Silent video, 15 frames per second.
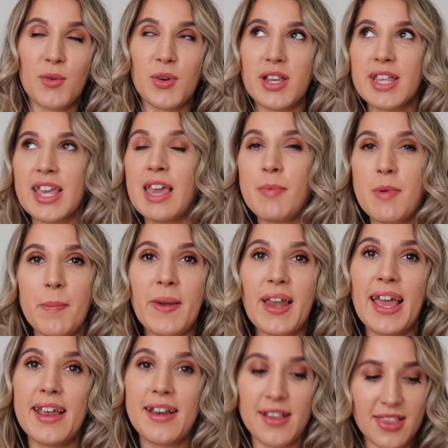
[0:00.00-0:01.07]
I wanted to keep it
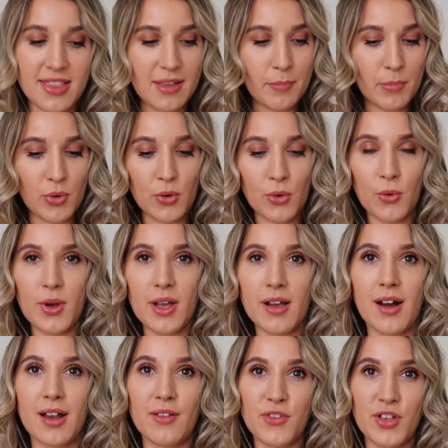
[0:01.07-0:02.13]
plain and simple and
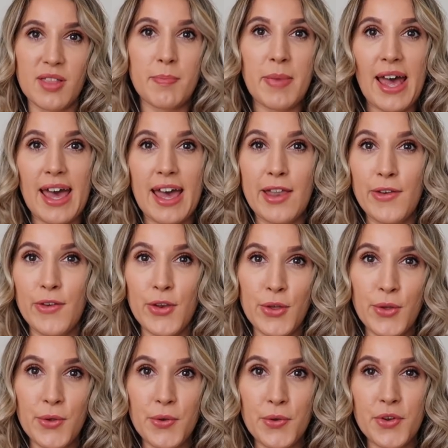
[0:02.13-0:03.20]
kind of just pair
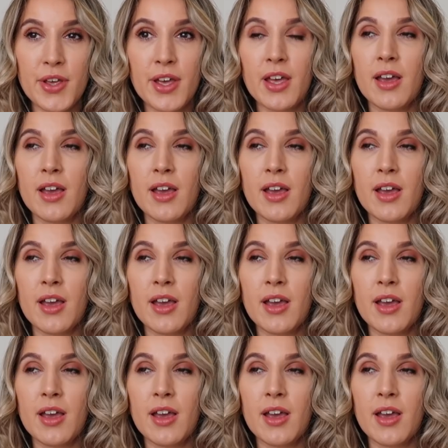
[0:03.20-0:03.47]
nude